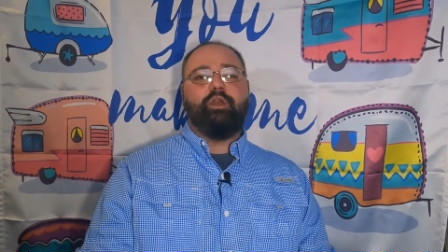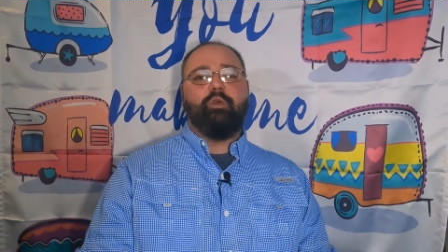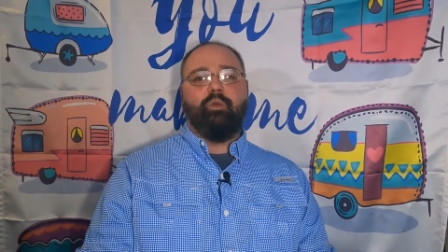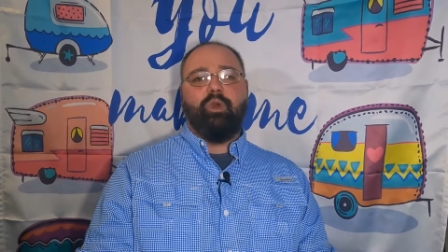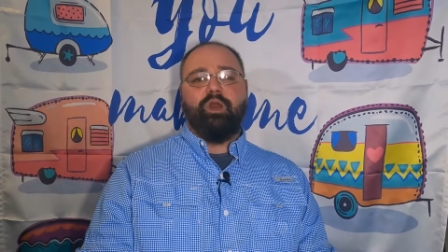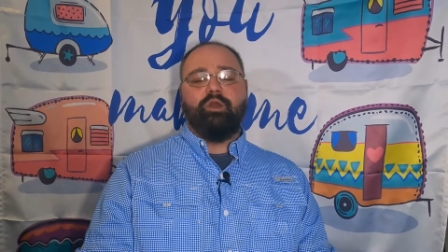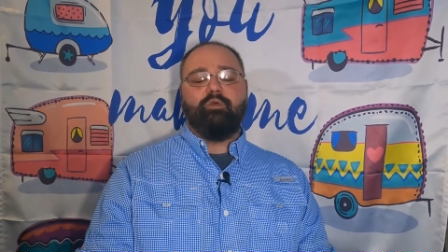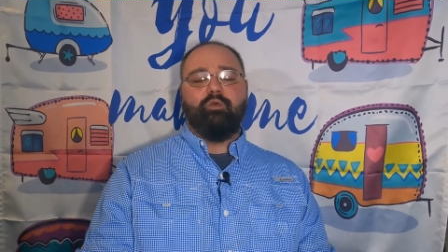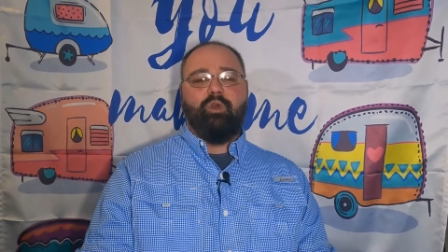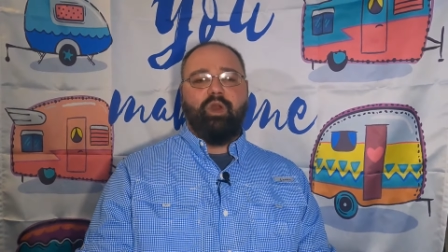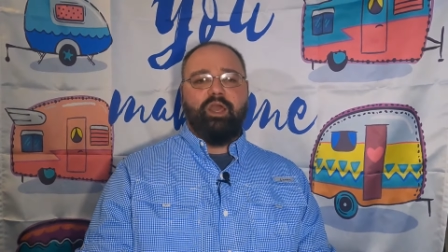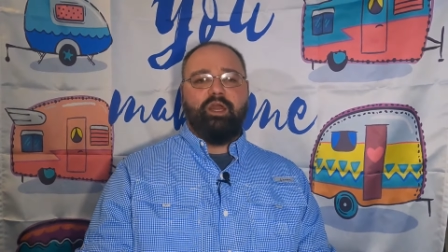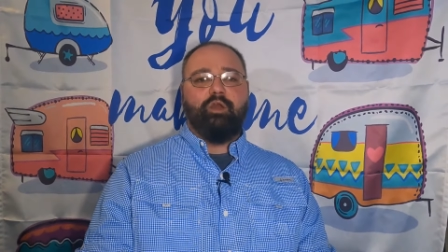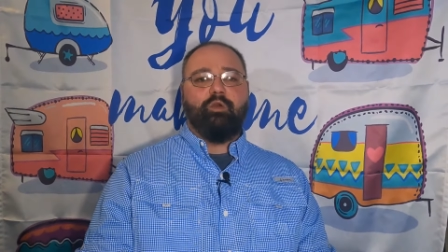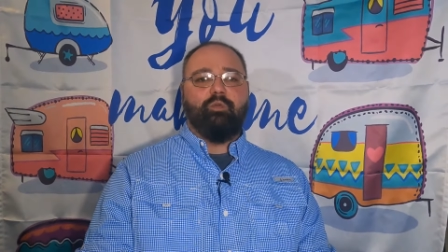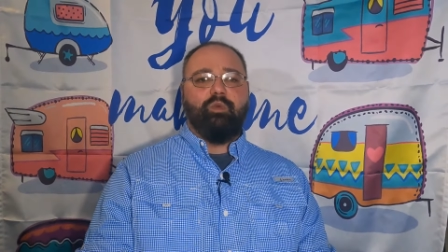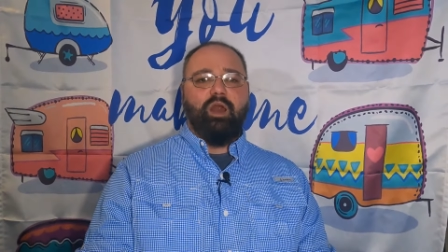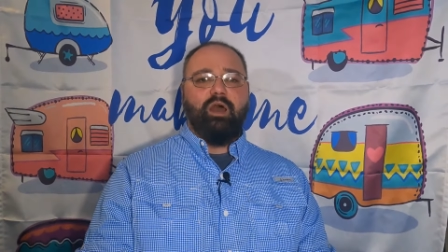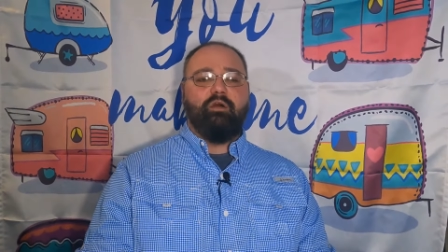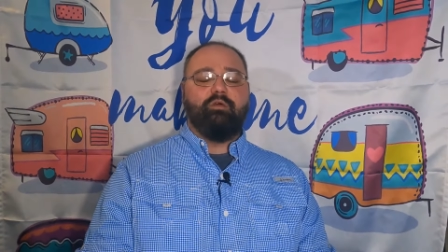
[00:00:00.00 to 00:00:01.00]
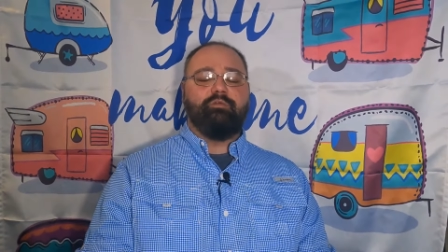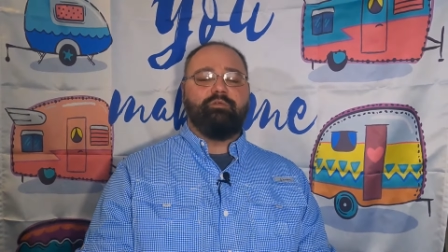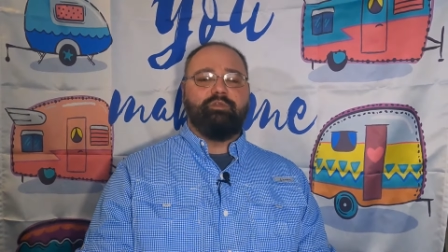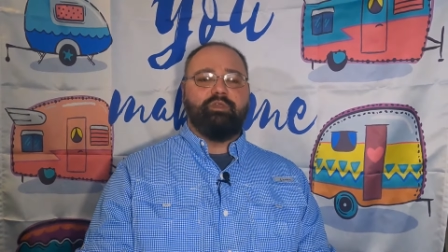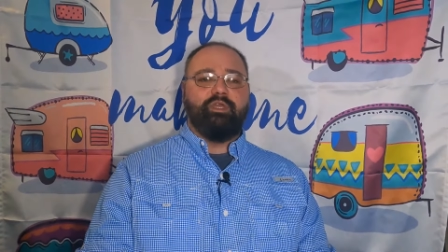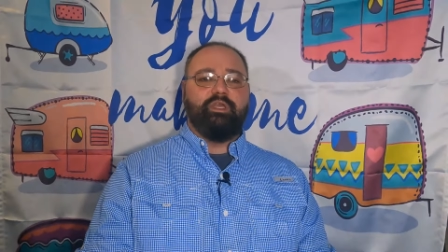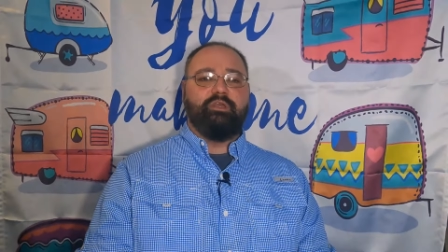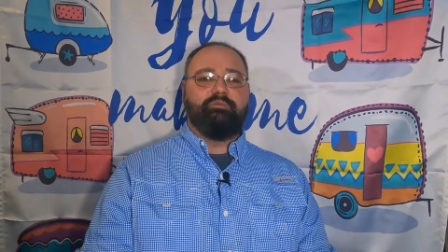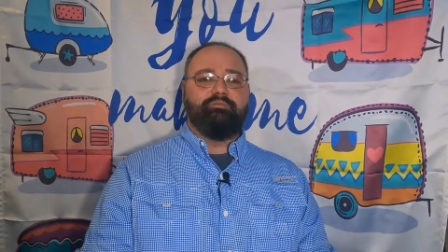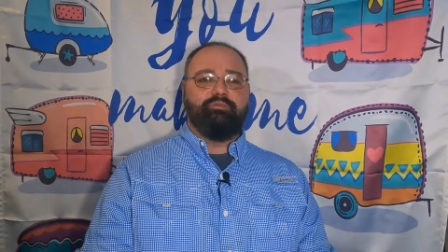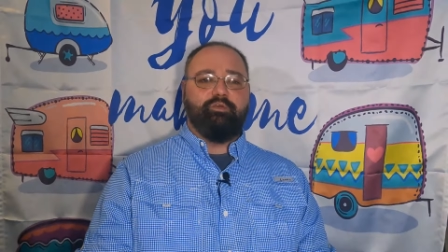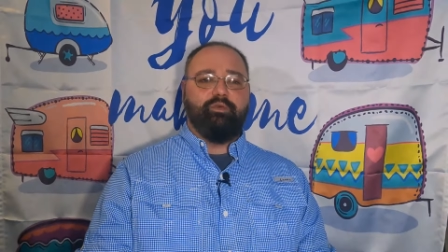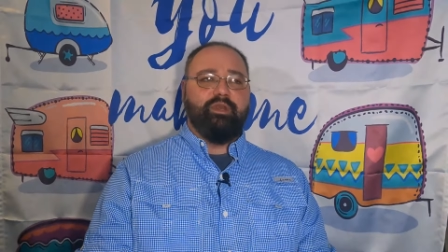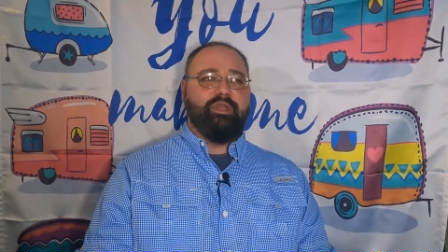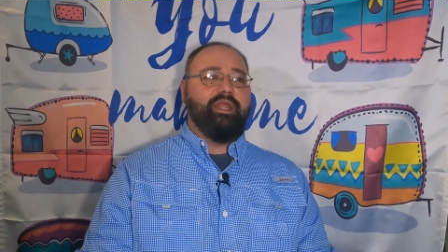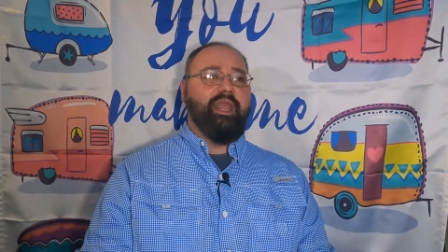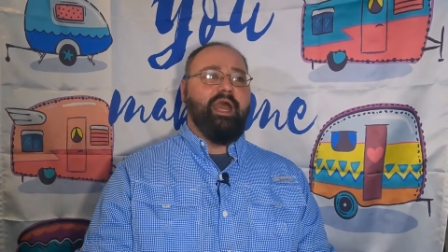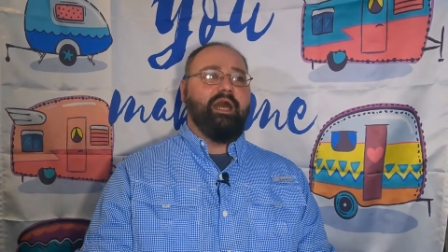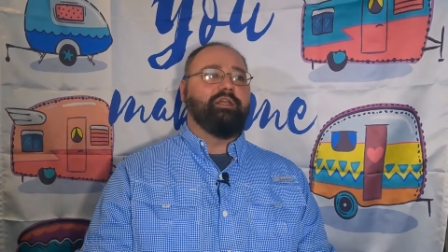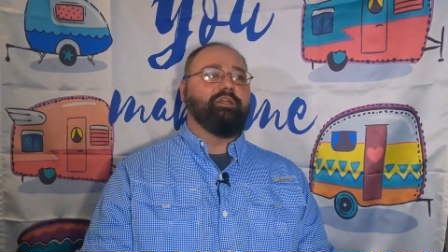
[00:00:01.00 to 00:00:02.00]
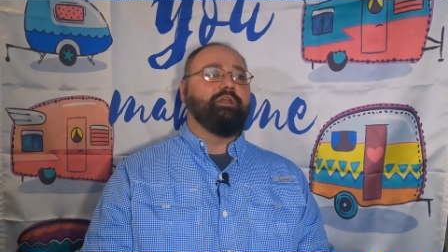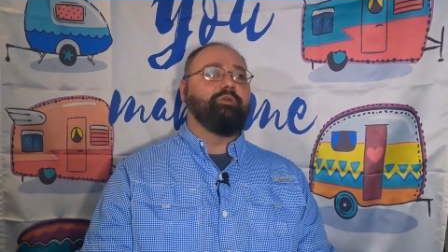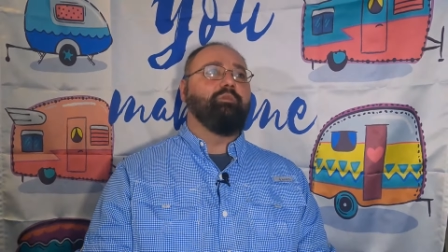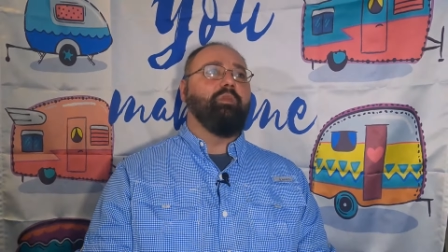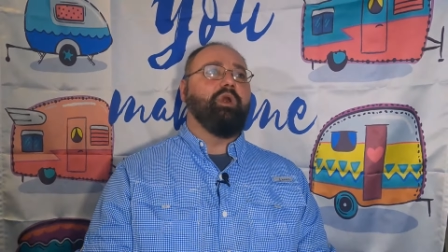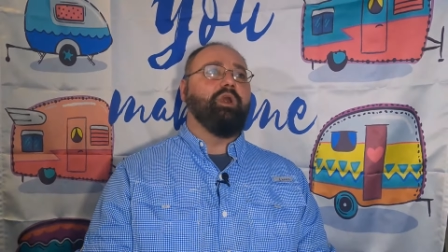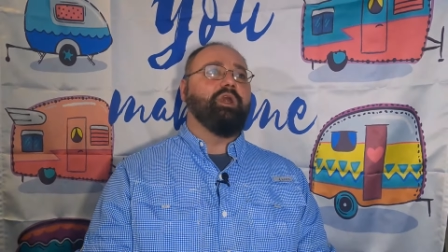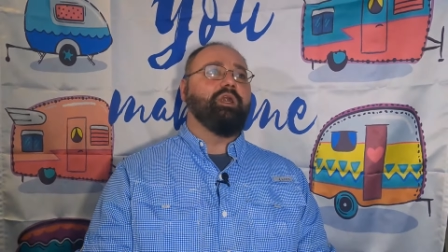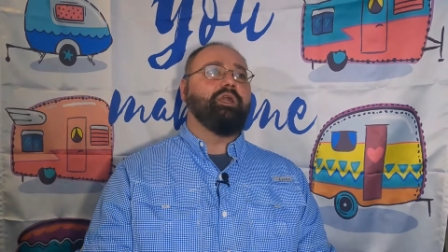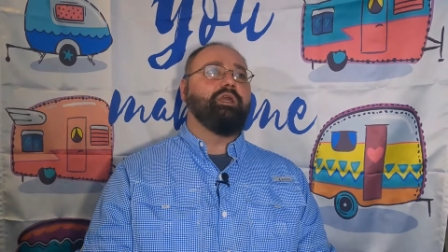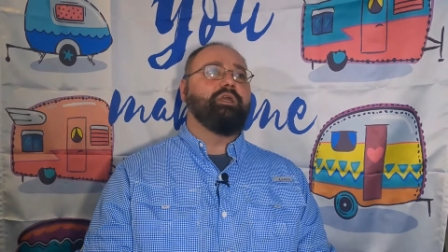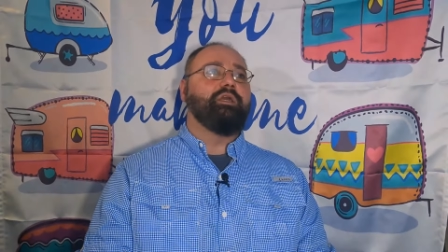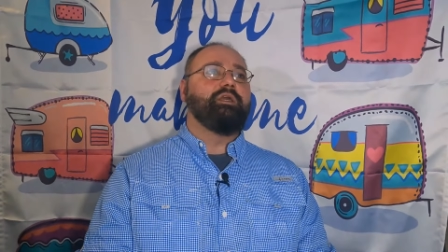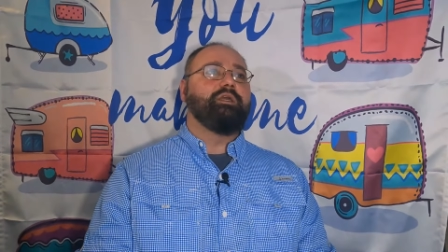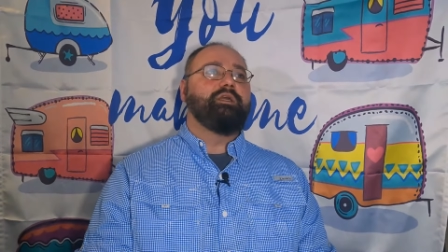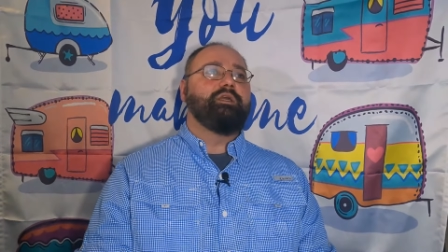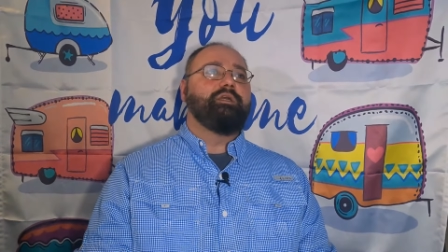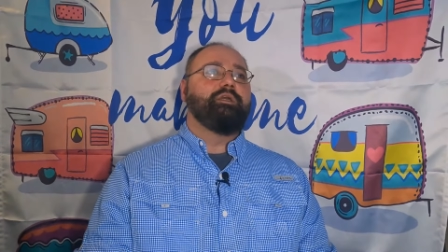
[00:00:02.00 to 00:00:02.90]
to run right around the 3-gallon mark.